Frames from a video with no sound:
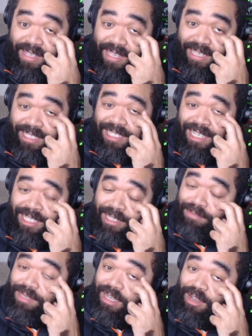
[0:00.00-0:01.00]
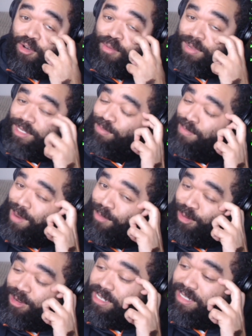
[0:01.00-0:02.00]
It sends him to Kuma's
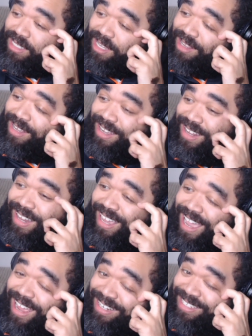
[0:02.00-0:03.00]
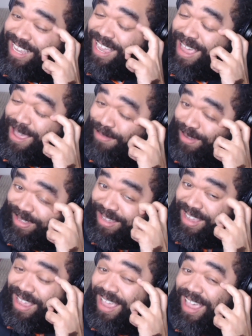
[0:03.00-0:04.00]
memories. Like, how does that happen?
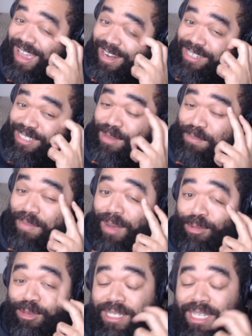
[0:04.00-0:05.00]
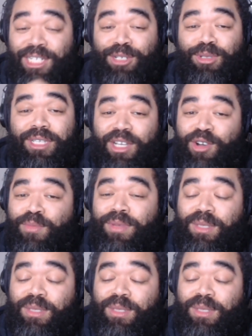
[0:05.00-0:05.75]
How does the bubble send you to Kuma's